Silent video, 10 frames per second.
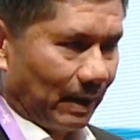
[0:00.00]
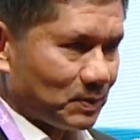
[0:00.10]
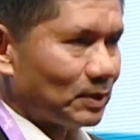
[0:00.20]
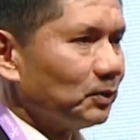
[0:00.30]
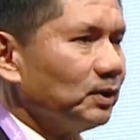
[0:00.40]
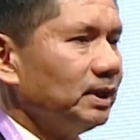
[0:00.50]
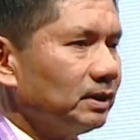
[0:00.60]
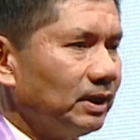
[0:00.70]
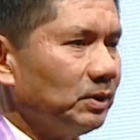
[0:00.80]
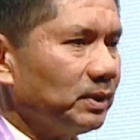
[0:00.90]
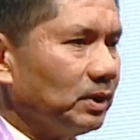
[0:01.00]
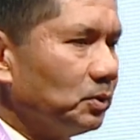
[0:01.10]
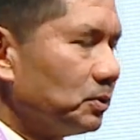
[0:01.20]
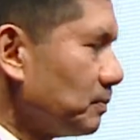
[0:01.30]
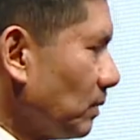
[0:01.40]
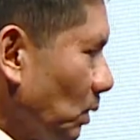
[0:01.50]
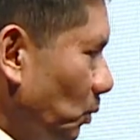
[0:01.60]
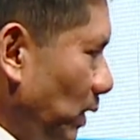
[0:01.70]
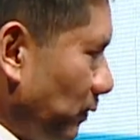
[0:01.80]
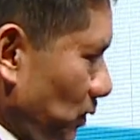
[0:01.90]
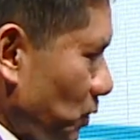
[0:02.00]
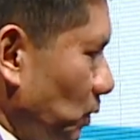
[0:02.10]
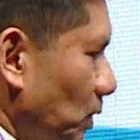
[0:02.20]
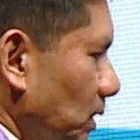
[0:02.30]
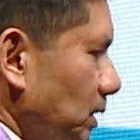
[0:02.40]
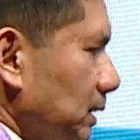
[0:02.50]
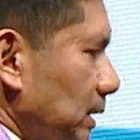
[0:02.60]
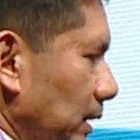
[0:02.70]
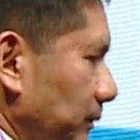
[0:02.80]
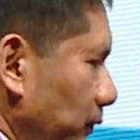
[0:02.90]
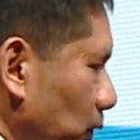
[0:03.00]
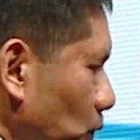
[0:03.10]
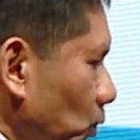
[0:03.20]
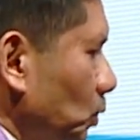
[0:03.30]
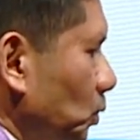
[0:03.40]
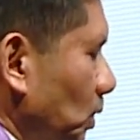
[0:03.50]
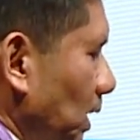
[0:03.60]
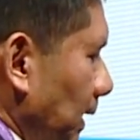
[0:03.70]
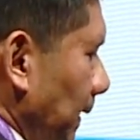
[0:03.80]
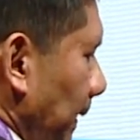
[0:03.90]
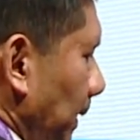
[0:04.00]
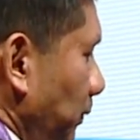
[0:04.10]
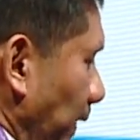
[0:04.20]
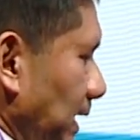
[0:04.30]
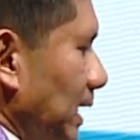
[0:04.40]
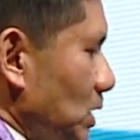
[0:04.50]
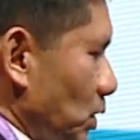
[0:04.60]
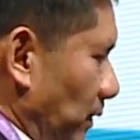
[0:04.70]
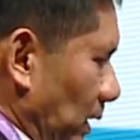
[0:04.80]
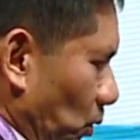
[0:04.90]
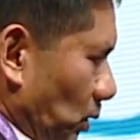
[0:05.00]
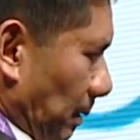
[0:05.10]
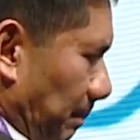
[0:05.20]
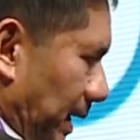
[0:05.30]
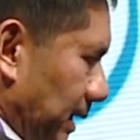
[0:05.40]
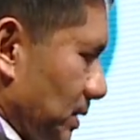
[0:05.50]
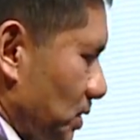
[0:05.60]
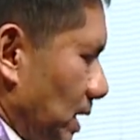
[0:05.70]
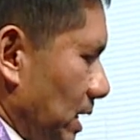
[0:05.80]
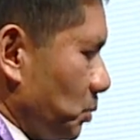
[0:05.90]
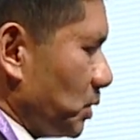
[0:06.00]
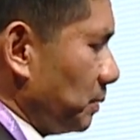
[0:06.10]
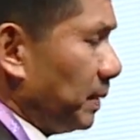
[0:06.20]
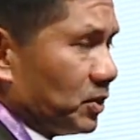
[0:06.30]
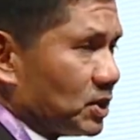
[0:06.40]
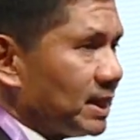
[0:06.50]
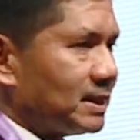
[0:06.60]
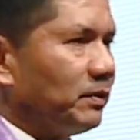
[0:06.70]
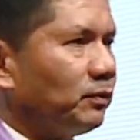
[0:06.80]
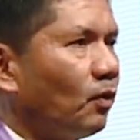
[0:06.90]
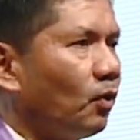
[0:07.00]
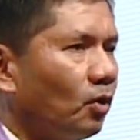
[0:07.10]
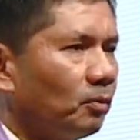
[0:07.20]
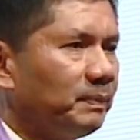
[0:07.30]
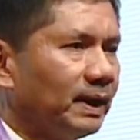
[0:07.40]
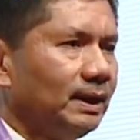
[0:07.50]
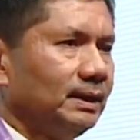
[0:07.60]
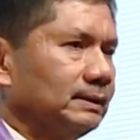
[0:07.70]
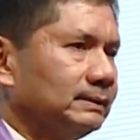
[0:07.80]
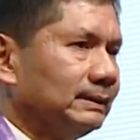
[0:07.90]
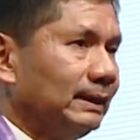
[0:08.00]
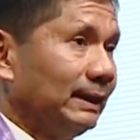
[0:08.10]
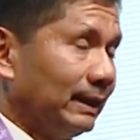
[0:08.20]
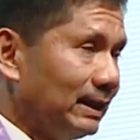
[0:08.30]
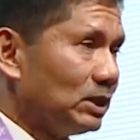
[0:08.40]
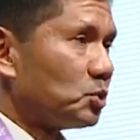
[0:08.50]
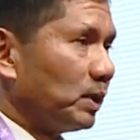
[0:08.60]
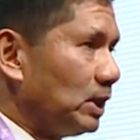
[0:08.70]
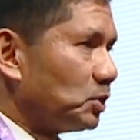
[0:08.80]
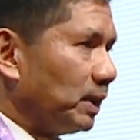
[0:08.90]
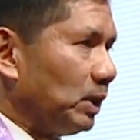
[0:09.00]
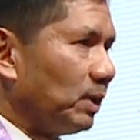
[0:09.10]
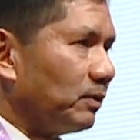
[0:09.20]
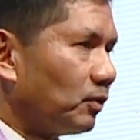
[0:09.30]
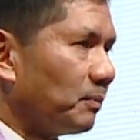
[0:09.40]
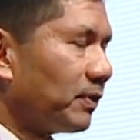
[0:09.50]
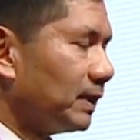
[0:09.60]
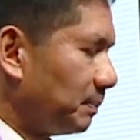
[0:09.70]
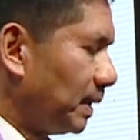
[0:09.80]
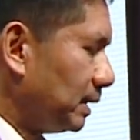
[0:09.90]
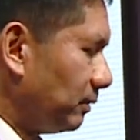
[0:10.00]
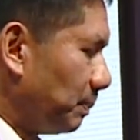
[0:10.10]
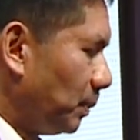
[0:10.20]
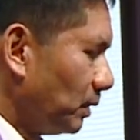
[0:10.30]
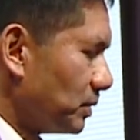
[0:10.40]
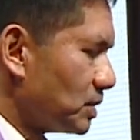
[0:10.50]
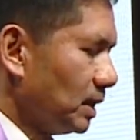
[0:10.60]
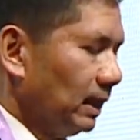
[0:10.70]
Absolutely agree with you. We've also got a few findings of our own. The market size was about 64 billion in 2021 from third-party reports.